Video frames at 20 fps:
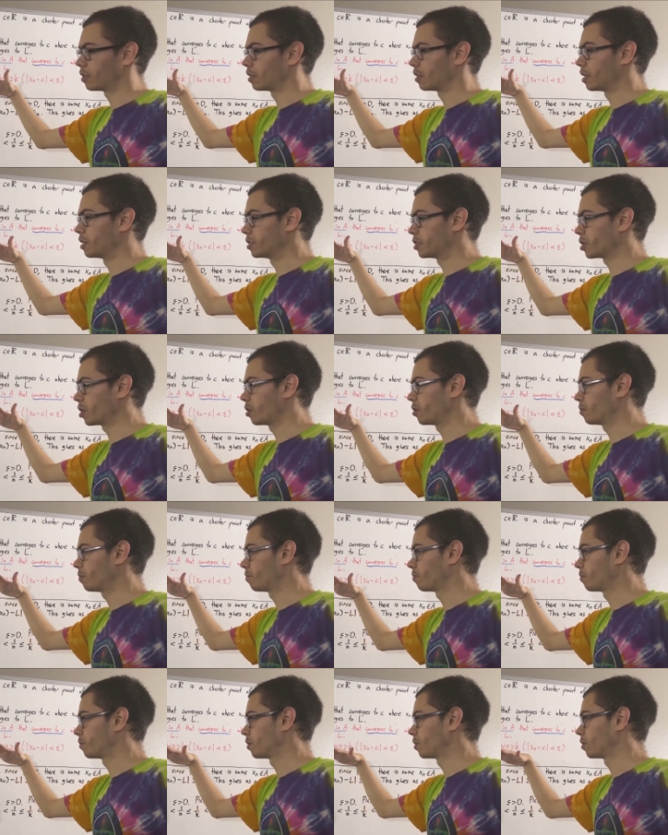And so,
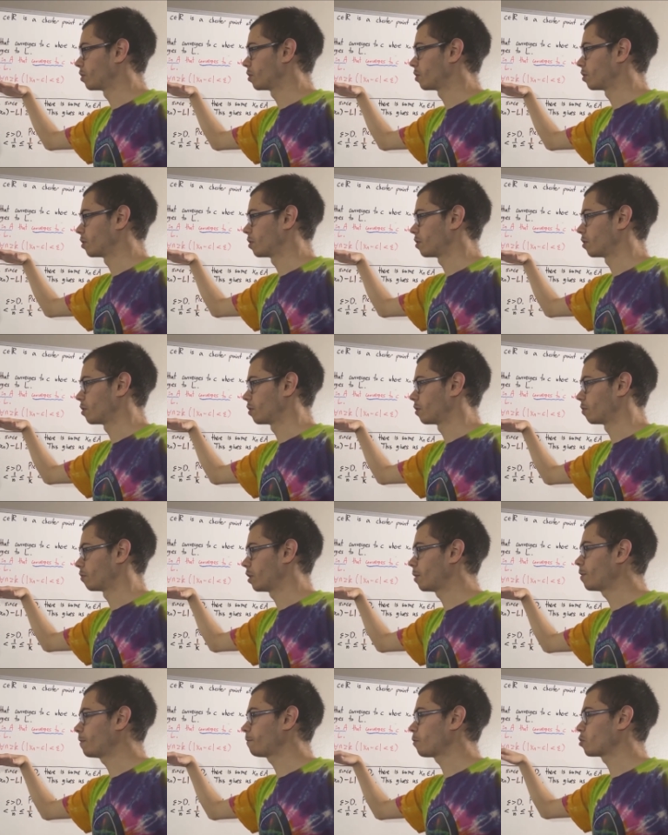let
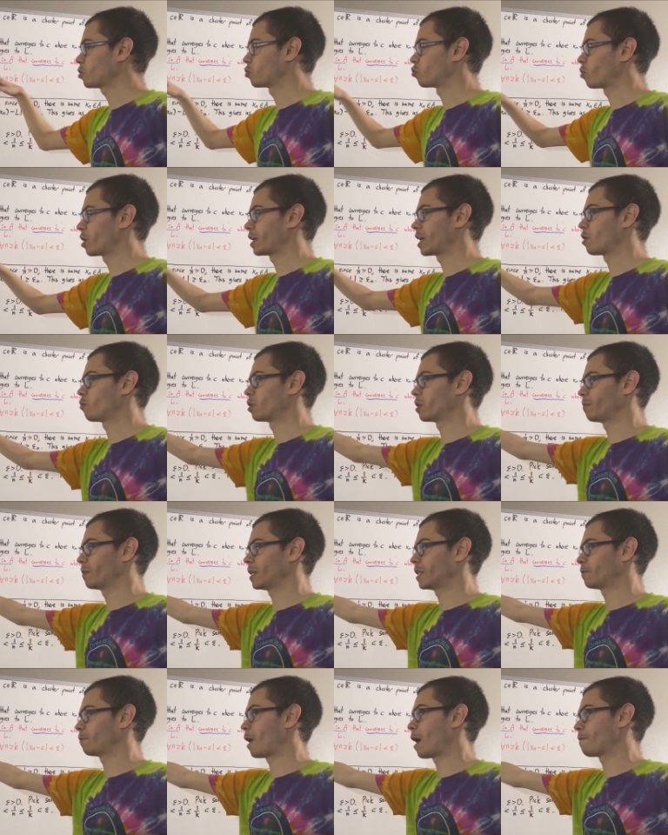me first write out what it
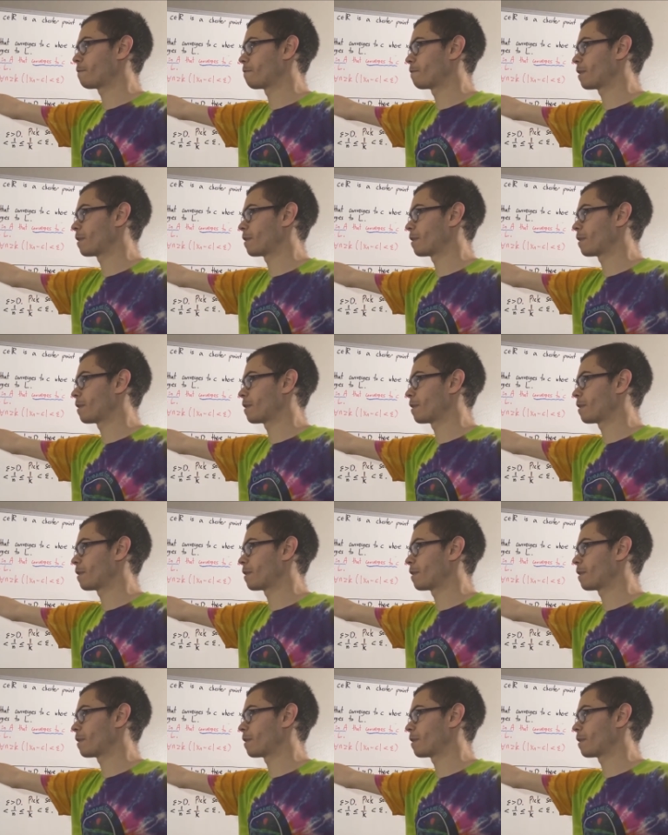means for f of